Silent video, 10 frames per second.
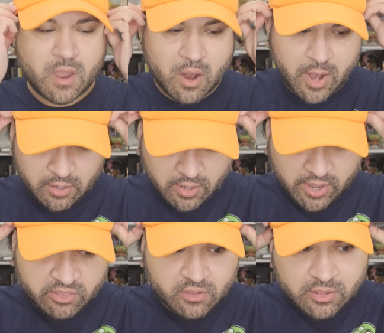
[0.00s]
All right, you
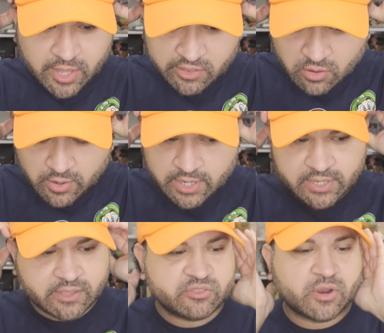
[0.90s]
guys, let's go ahead
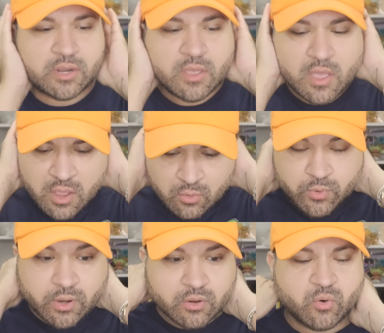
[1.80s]
and get started.
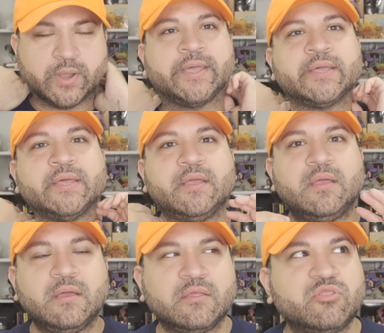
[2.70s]
Real quick,
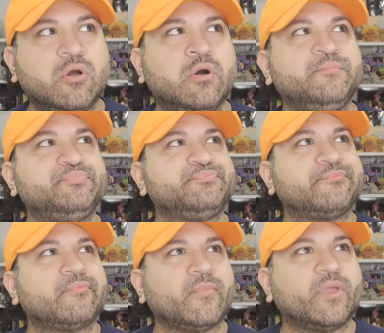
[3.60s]
so
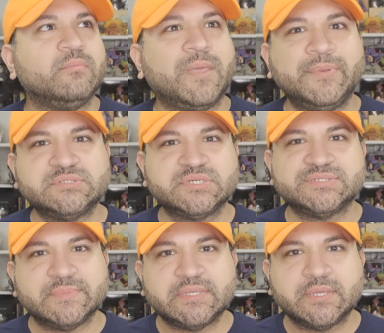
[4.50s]
maybe it's
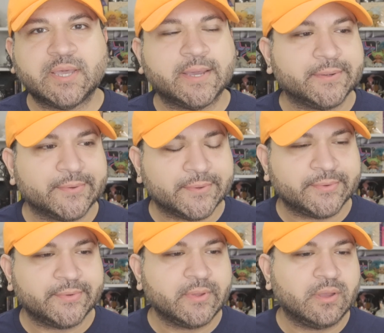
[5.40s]
just me. I don't
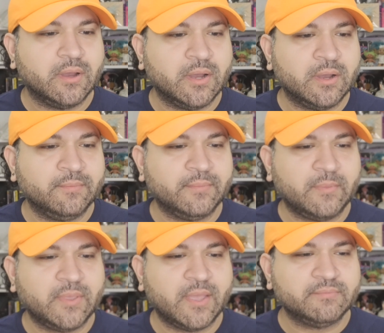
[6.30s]
know.
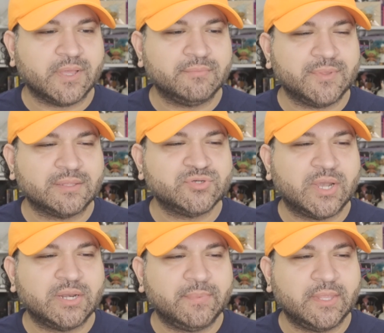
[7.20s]
Maybe I'm not
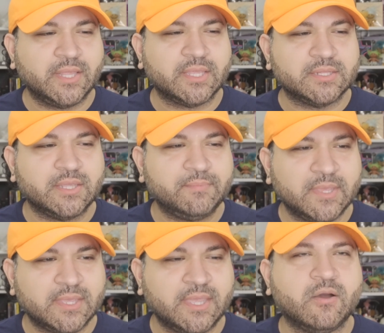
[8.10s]
trying to be, like,
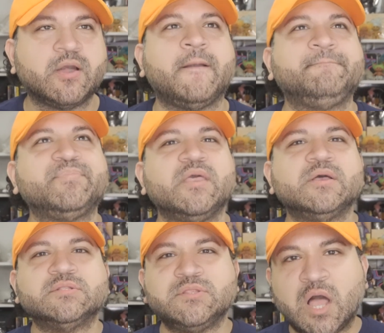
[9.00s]
nitpicky. Okay.
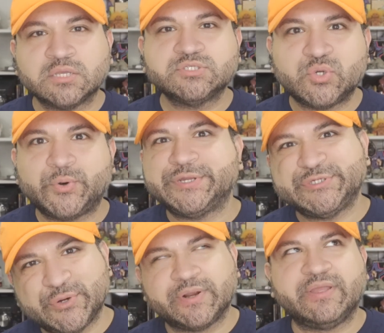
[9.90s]
Long story
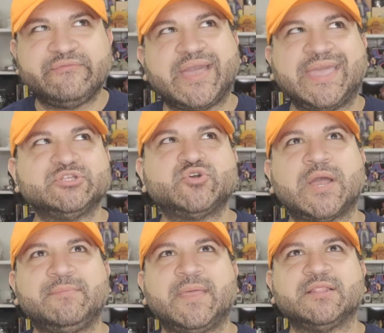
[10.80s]
short, if I can
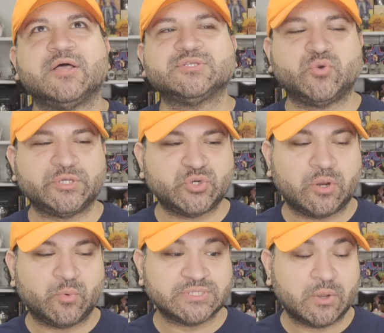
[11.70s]
try to make a long story
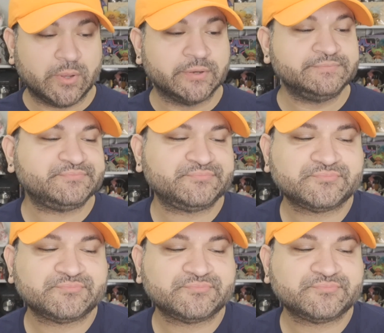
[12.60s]
short, which I will,